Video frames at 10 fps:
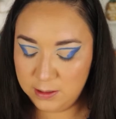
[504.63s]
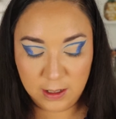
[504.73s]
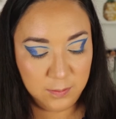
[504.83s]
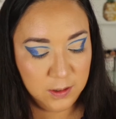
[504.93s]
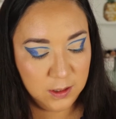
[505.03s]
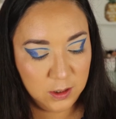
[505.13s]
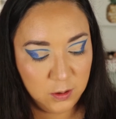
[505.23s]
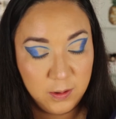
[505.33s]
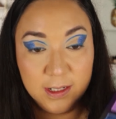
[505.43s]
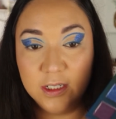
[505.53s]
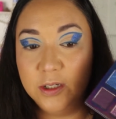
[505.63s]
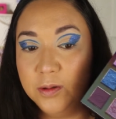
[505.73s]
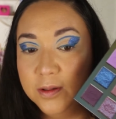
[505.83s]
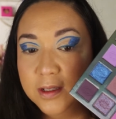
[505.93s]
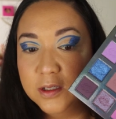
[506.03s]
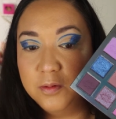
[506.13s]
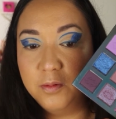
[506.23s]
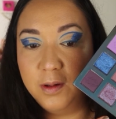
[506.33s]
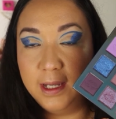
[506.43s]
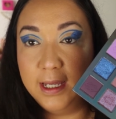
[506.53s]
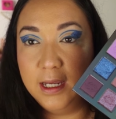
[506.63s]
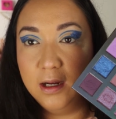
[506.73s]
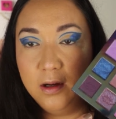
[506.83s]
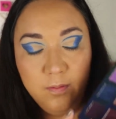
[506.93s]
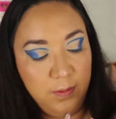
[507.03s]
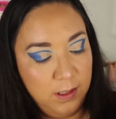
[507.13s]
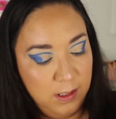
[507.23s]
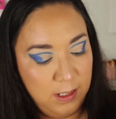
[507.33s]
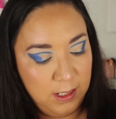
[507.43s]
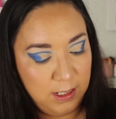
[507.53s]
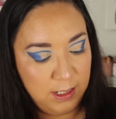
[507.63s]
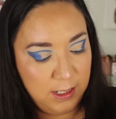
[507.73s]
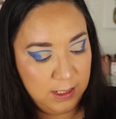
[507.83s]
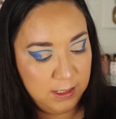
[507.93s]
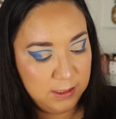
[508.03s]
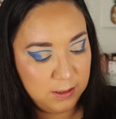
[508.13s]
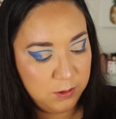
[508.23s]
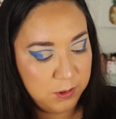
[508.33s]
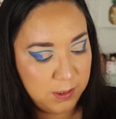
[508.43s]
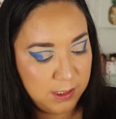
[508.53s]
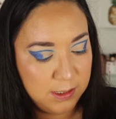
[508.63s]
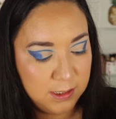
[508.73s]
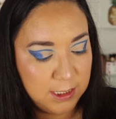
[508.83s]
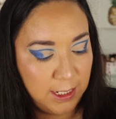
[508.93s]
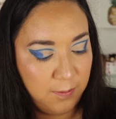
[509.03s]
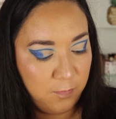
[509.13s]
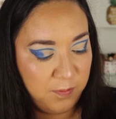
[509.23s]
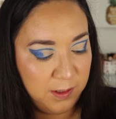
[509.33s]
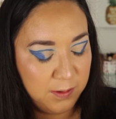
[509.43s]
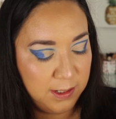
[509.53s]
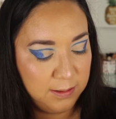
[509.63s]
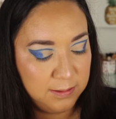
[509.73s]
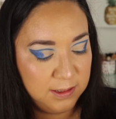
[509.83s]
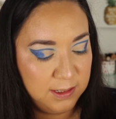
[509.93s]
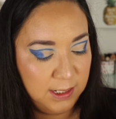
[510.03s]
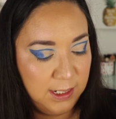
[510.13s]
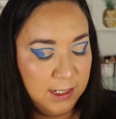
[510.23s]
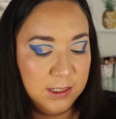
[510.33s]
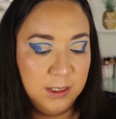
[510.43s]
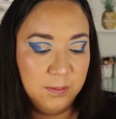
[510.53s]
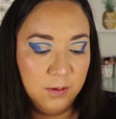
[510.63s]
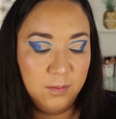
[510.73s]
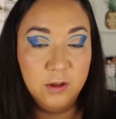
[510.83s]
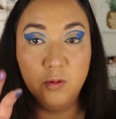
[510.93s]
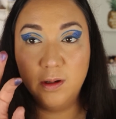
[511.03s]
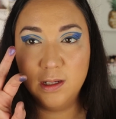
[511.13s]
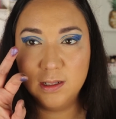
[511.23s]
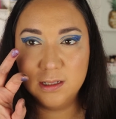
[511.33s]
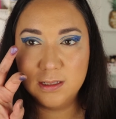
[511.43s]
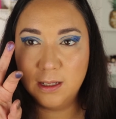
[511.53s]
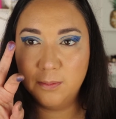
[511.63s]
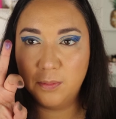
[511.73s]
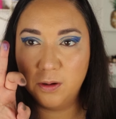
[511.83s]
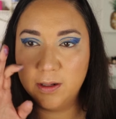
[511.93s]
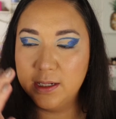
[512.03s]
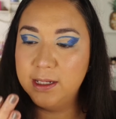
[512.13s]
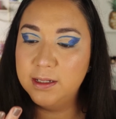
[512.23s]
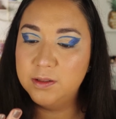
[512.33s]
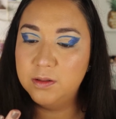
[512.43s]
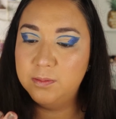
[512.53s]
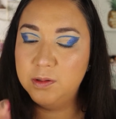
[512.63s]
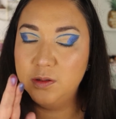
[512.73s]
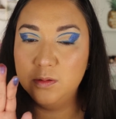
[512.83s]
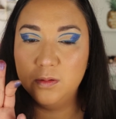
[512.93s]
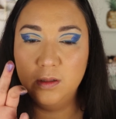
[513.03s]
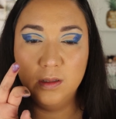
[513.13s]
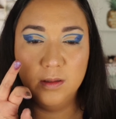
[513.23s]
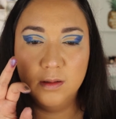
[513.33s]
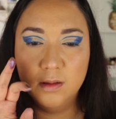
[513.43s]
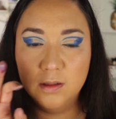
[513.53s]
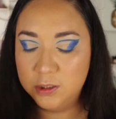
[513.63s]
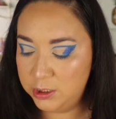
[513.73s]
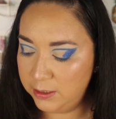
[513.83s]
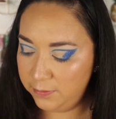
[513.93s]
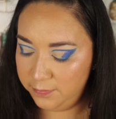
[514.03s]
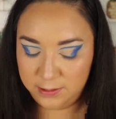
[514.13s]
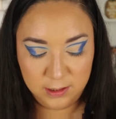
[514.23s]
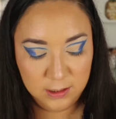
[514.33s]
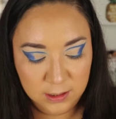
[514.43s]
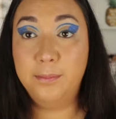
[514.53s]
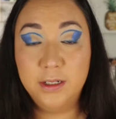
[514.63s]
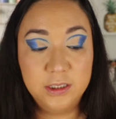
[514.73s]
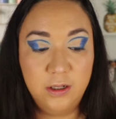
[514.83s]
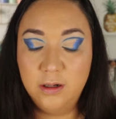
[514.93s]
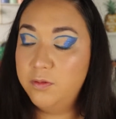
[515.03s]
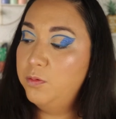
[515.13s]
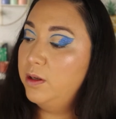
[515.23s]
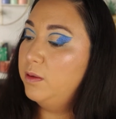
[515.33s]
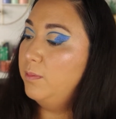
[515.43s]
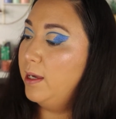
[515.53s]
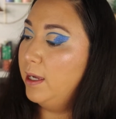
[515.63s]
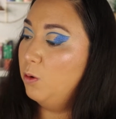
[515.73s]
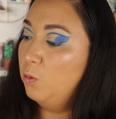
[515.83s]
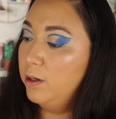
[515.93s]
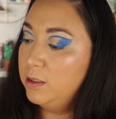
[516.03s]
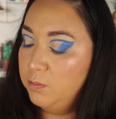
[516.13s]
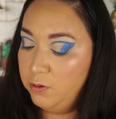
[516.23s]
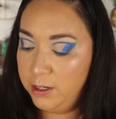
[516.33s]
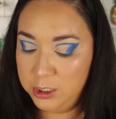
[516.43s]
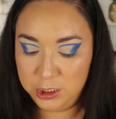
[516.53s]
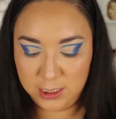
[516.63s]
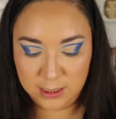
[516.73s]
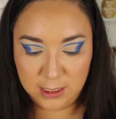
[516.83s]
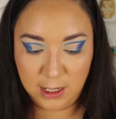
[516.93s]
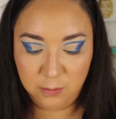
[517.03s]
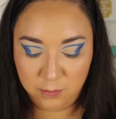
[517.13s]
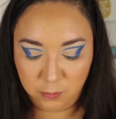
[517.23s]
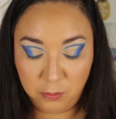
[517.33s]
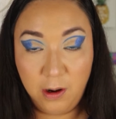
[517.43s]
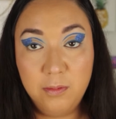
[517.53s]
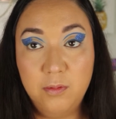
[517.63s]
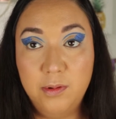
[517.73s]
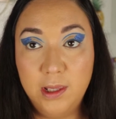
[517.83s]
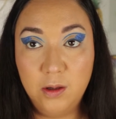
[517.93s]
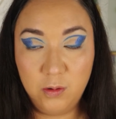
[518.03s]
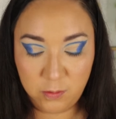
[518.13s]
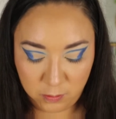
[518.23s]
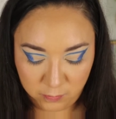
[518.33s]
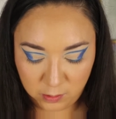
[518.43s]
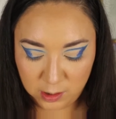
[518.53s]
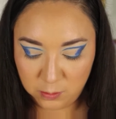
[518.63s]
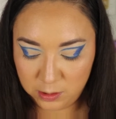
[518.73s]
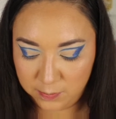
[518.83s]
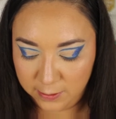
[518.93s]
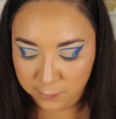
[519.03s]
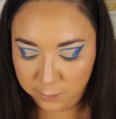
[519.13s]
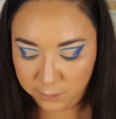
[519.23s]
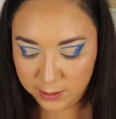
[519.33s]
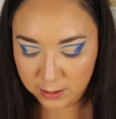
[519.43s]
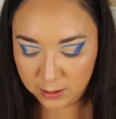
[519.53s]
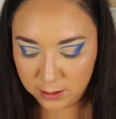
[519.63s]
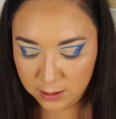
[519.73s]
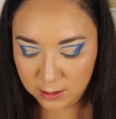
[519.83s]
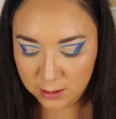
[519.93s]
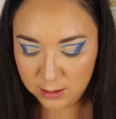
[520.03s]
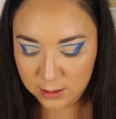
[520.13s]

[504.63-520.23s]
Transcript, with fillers: now I'm gonna go into this one right here. And this also has the same feel as the deeper blue one. It's like a burgundy to a blue shift. I'm gonna start off with my wet brush and then I will probably go over it with my finger